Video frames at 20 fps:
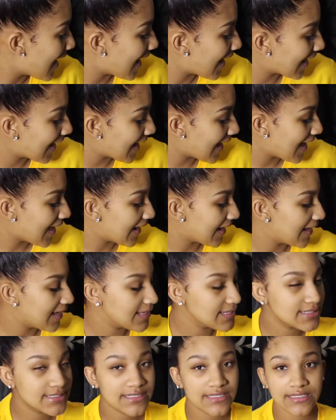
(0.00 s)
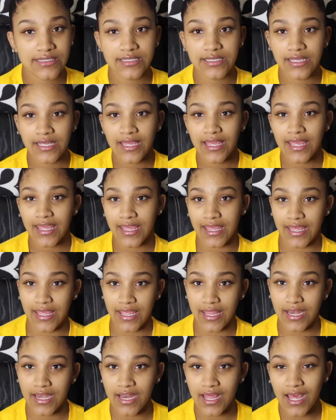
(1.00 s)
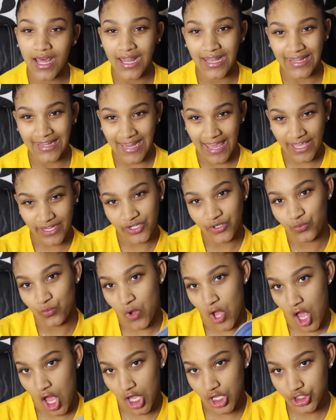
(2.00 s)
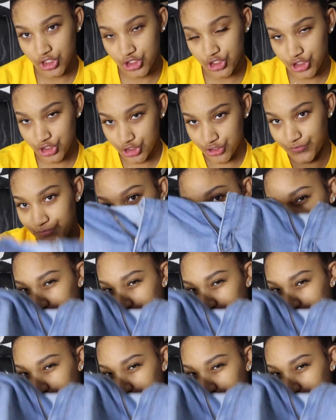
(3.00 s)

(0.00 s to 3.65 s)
I got it in a lighter wash